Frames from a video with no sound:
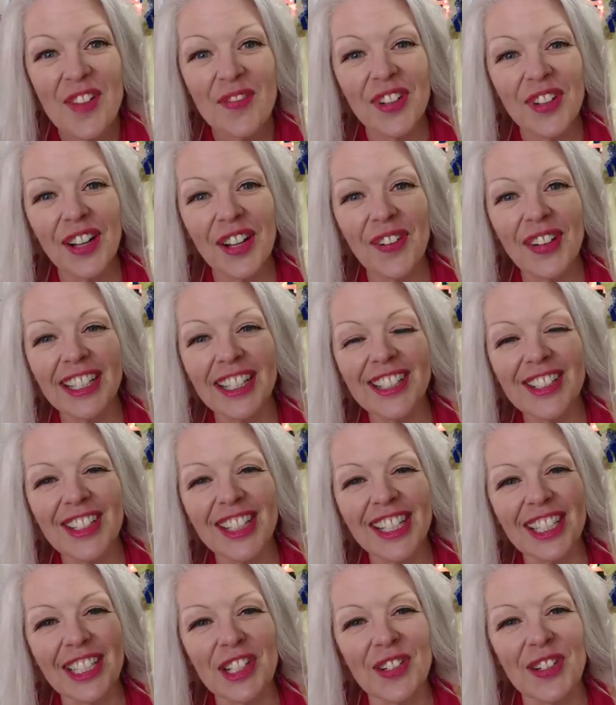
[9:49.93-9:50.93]
but I want you
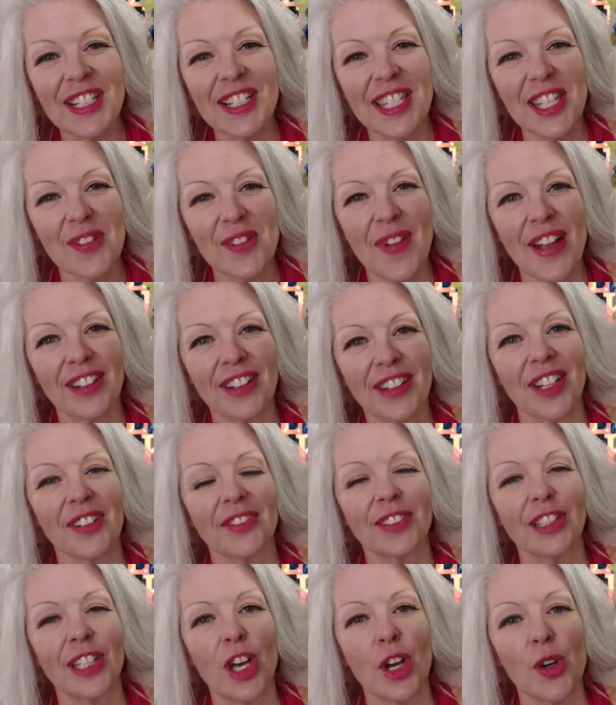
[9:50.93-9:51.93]
to increase the amount
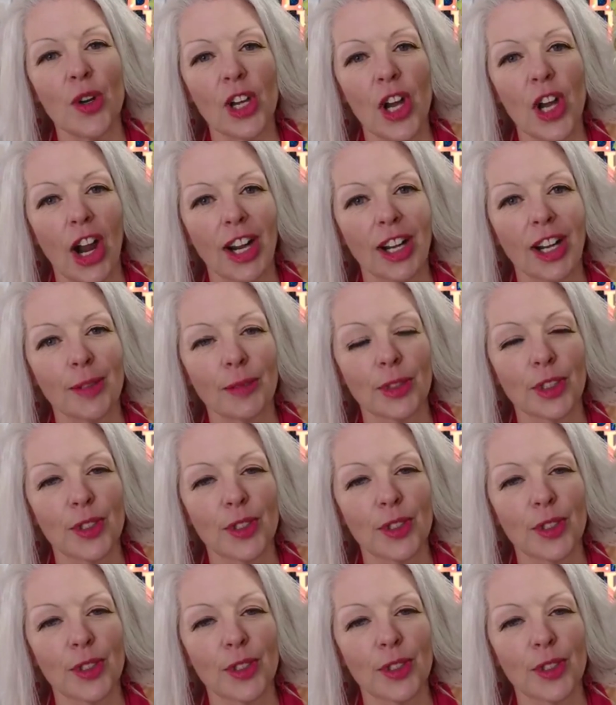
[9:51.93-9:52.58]
of low-carb